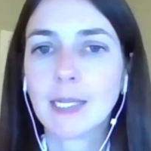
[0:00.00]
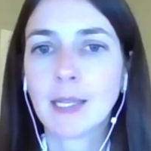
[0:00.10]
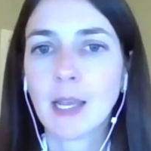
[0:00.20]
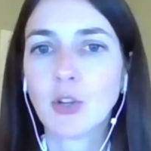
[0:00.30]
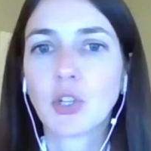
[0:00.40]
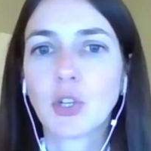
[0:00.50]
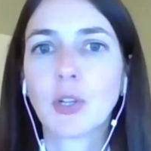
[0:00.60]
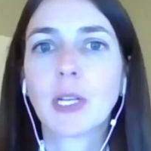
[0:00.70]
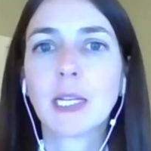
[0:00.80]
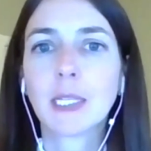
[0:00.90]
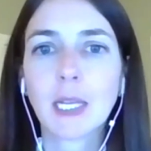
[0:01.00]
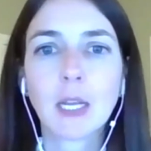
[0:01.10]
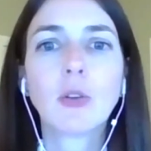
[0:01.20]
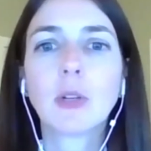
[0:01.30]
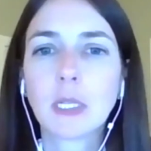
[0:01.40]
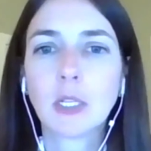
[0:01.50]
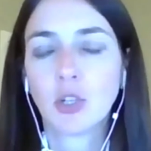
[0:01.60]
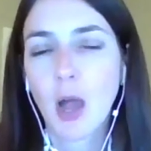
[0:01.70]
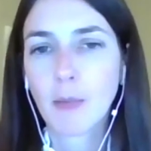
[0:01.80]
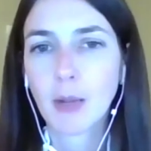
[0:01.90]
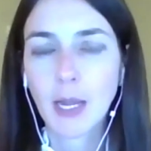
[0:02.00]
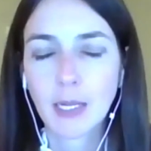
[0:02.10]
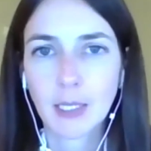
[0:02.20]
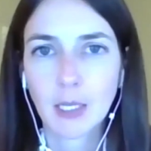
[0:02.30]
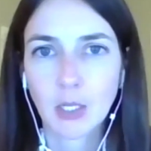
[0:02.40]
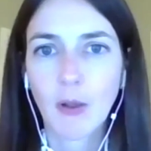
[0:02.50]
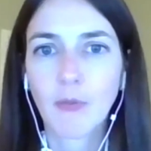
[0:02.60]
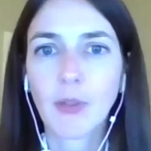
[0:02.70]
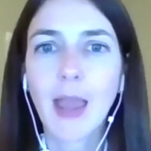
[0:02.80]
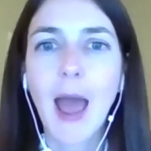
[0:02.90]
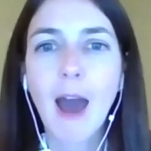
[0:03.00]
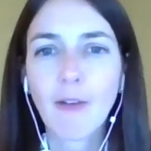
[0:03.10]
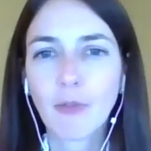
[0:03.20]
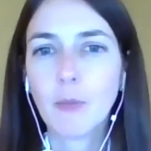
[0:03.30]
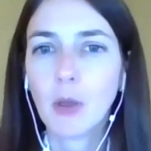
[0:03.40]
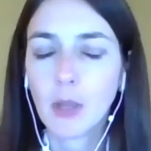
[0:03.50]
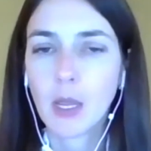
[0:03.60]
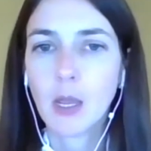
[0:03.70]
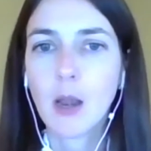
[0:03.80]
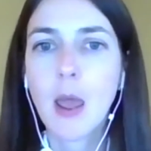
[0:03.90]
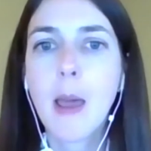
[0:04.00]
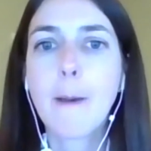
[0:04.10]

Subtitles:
and that you should continue to see job gains in this roughly 500,000